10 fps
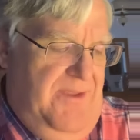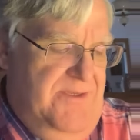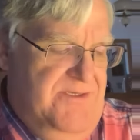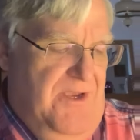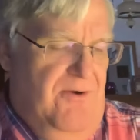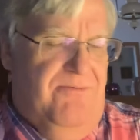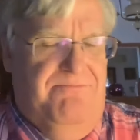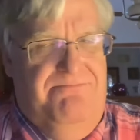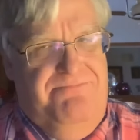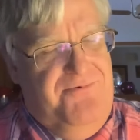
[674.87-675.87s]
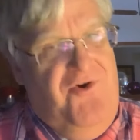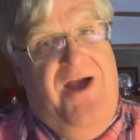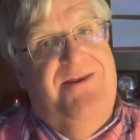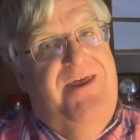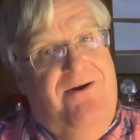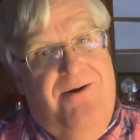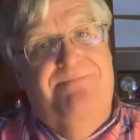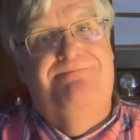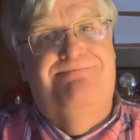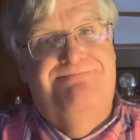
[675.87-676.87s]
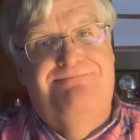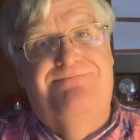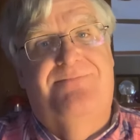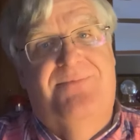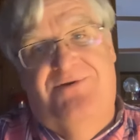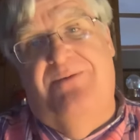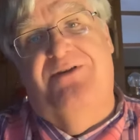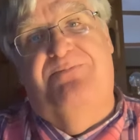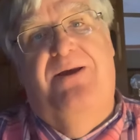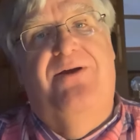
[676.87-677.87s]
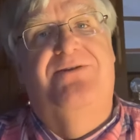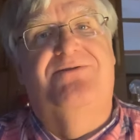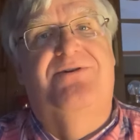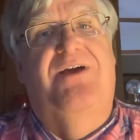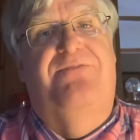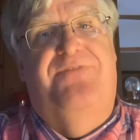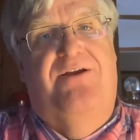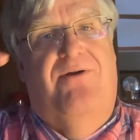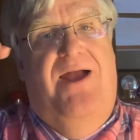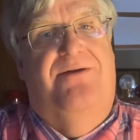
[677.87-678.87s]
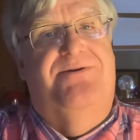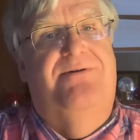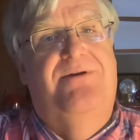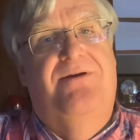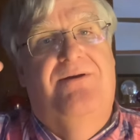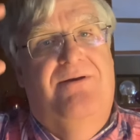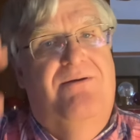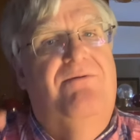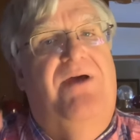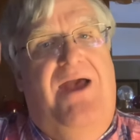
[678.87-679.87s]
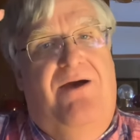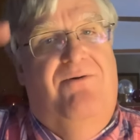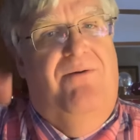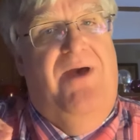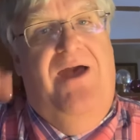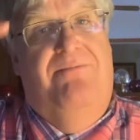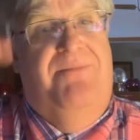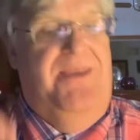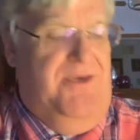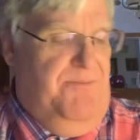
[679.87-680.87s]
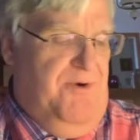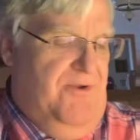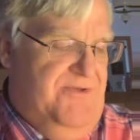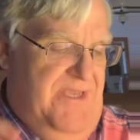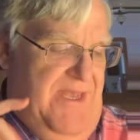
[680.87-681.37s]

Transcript: So trial and error, some experience. You got to figure out how many to produce.